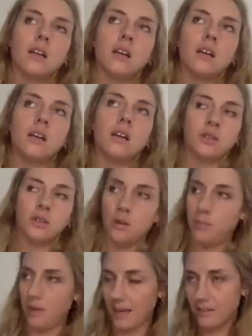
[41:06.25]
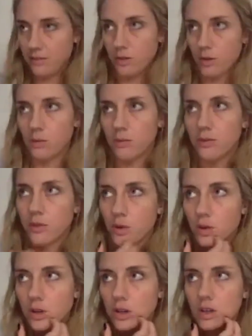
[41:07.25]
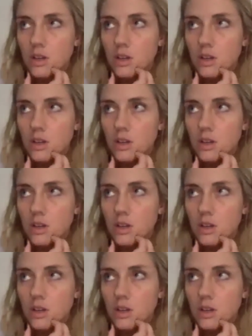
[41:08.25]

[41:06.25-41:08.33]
uh, you know, a platform for